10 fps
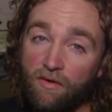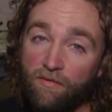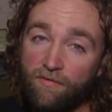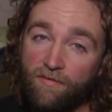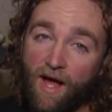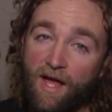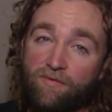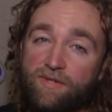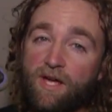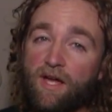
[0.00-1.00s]

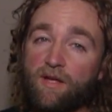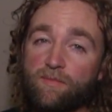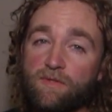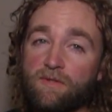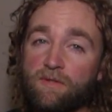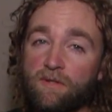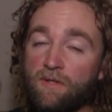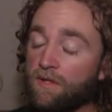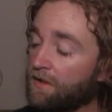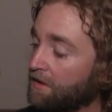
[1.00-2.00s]
5 times
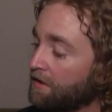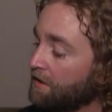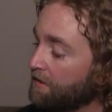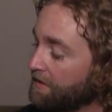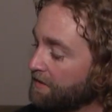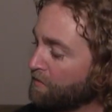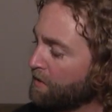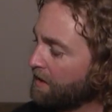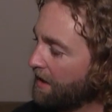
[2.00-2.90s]
this week,